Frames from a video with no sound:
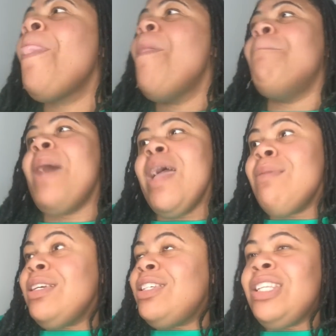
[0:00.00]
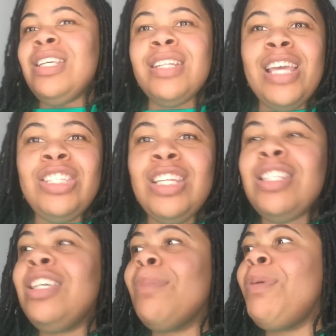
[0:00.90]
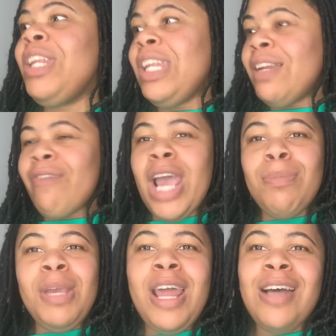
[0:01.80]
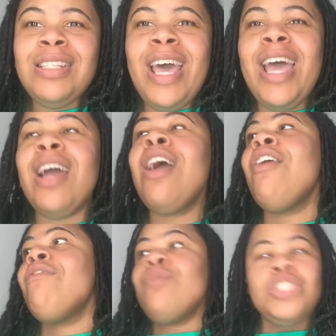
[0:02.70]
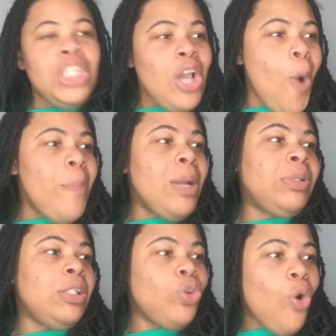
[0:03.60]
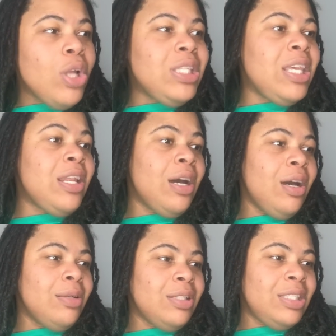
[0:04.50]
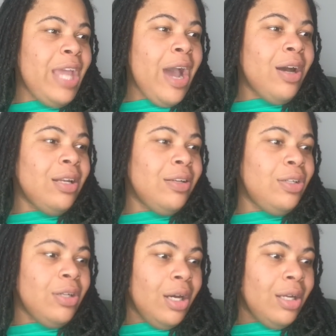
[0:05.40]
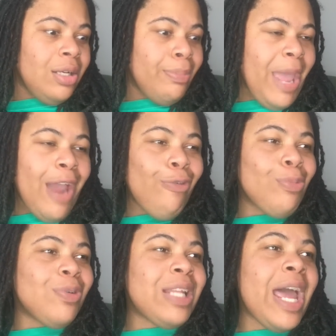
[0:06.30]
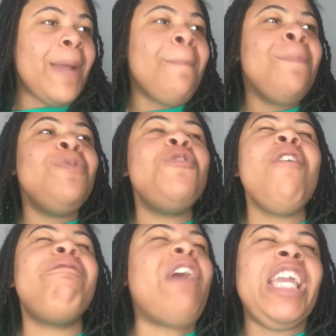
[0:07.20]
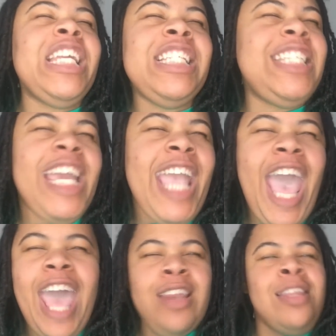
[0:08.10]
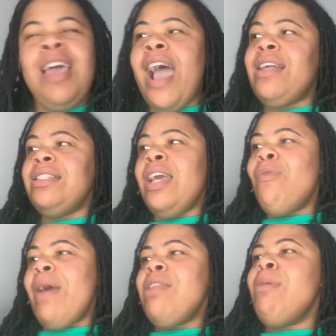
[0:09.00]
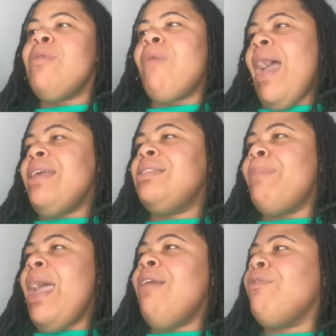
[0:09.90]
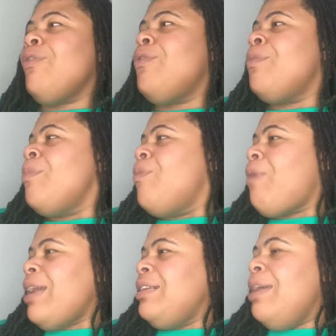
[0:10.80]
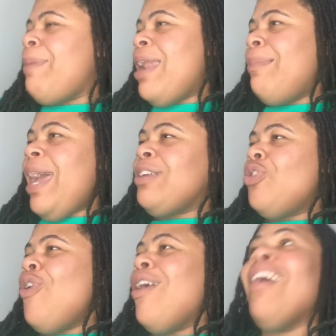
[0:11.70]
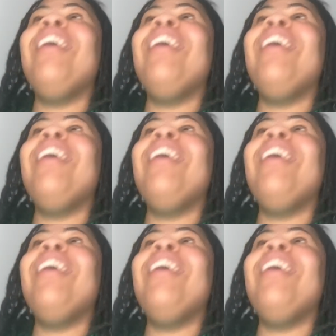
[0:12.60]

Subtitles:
Baby, she took that shit, put it in the fire pit outside. She opened up the door to the bathroom, was like, you're a fucking dickhead. I said, wait a minute, why is the bathroom right there by the back door?